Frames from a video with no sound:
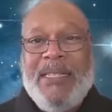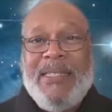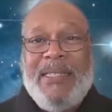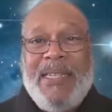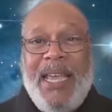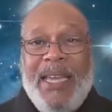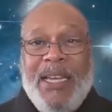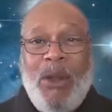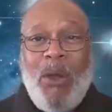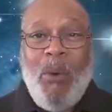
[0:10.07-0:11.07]
staying
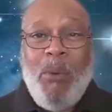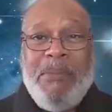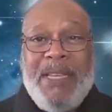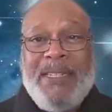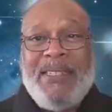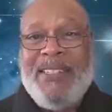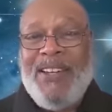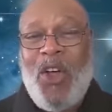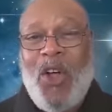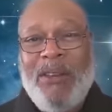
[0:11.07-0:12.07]
at home and
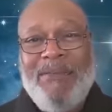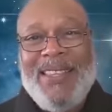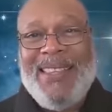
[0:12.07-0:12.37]
all of the